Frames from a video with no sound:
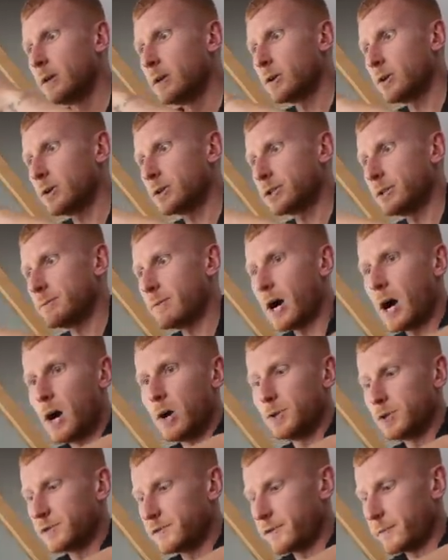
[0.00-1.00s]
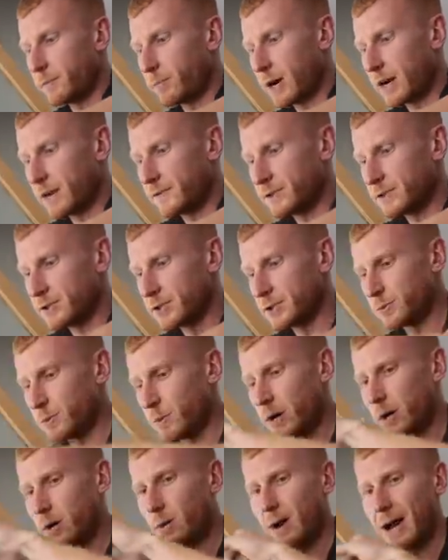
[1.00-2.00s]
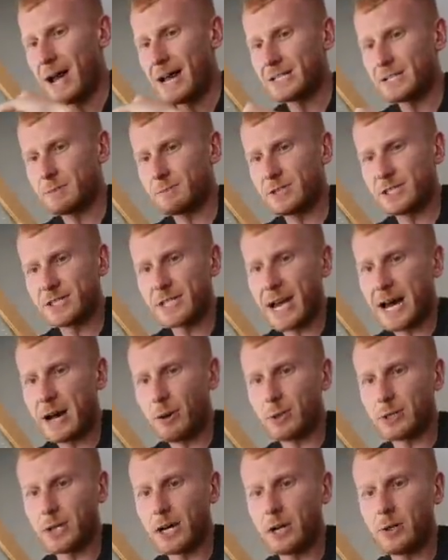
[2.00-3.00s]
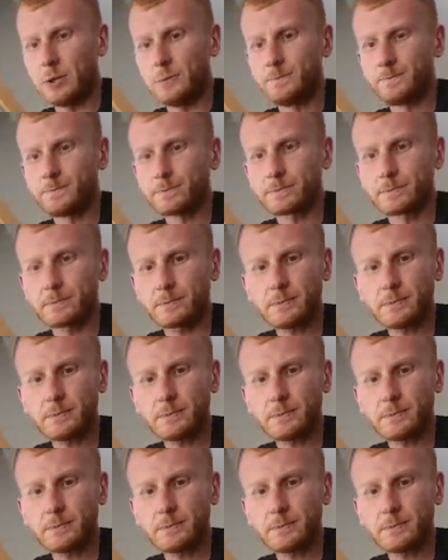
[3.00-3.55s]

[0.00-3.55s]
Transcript: Got some oats for breakfast as well, as some sourdough.